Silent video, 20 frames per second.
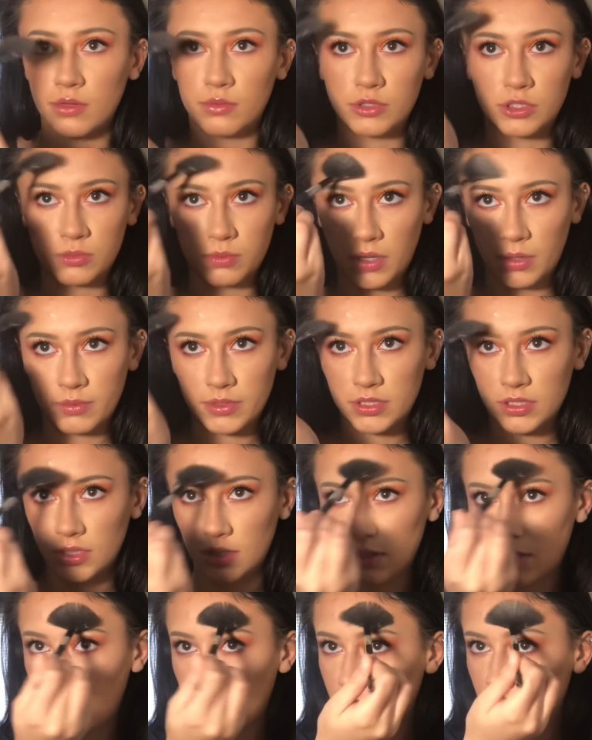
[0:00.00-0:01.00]
which probably is a
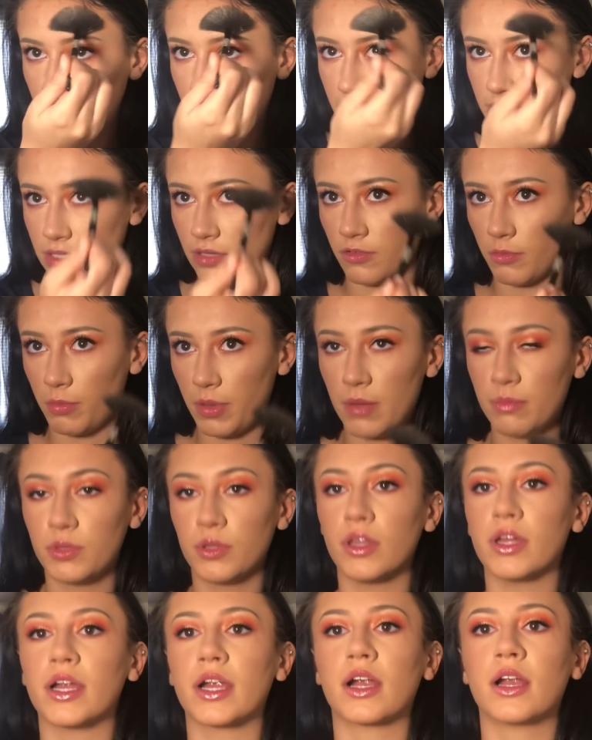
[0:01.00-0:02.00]
good idea because I have a
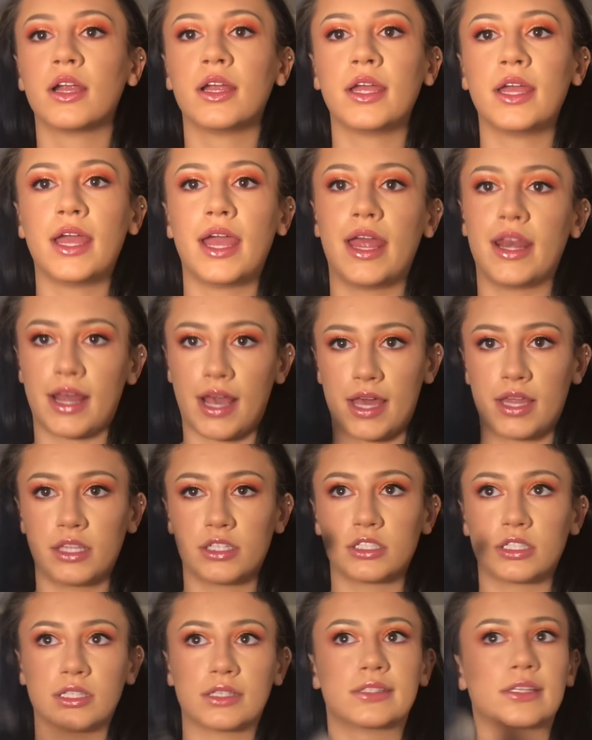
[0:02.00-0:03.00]
pimple there, and
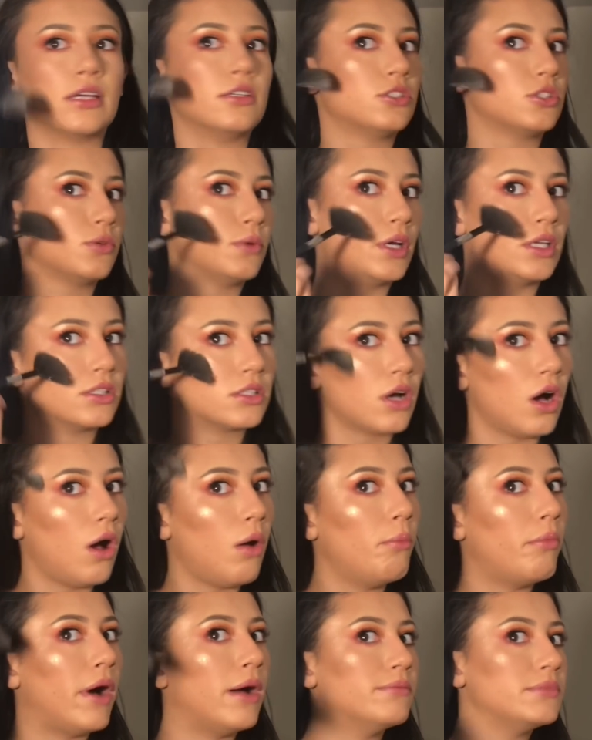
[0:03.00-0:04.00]
highlighter accentuates
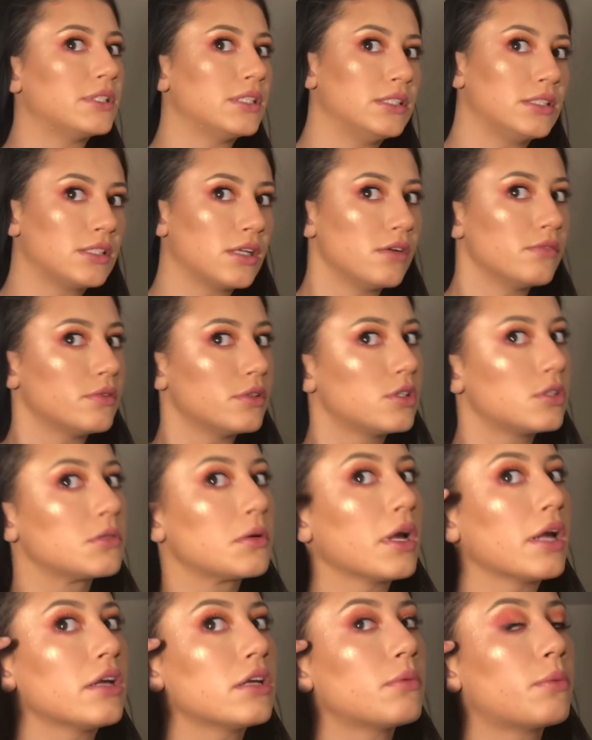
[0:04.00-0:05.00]
all bumps and stuff, which is
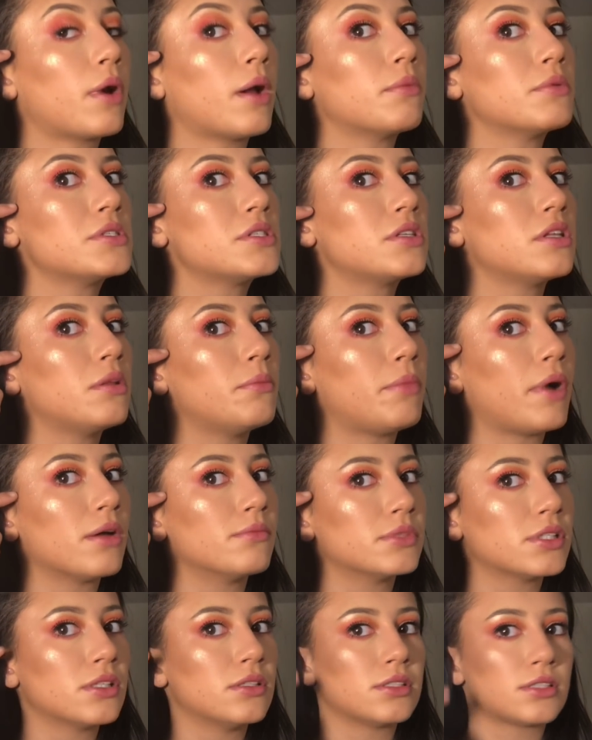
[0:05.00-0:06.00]
why you can probably see the
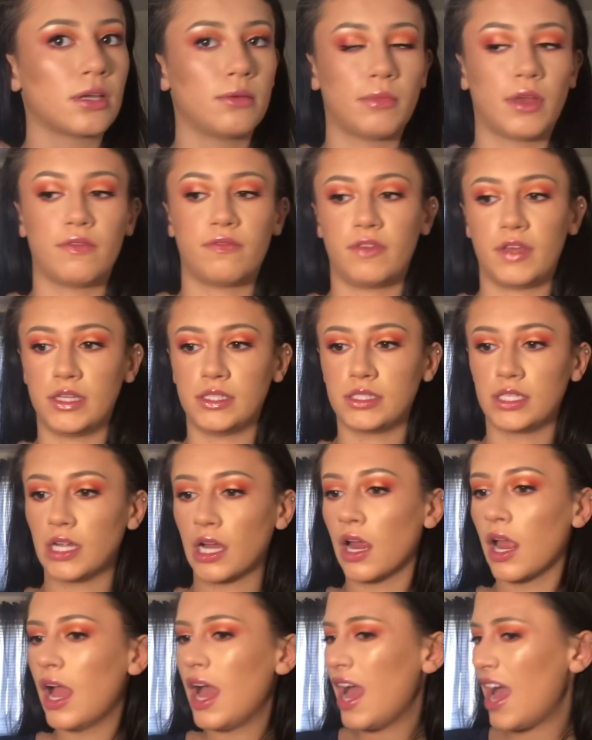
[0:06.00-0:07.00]
bumps inside my face here.